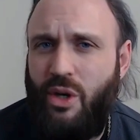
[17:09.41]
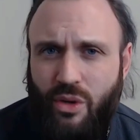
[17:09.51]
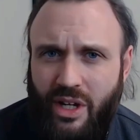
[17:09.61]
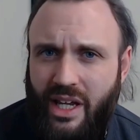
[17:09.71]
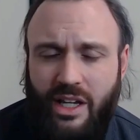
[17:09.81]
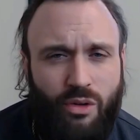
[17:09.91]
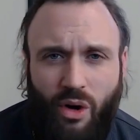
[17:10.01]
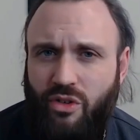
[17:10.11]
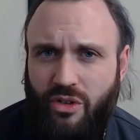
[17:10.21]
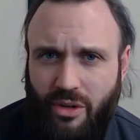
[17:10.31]
beauty,
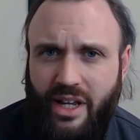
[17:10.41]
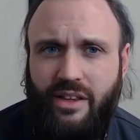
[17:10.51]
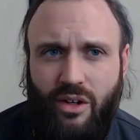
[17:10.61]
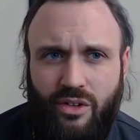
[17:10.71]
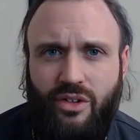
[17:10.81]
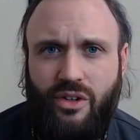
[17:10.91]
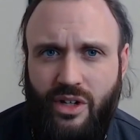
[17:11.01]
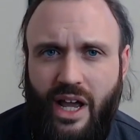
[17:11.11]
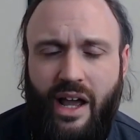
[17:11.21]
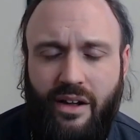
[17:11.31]
grocery. Yeah, yeah. Those
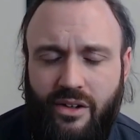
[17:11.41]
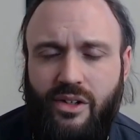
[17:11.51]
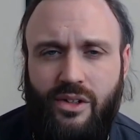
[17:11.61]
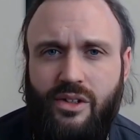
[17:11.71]
are yeah.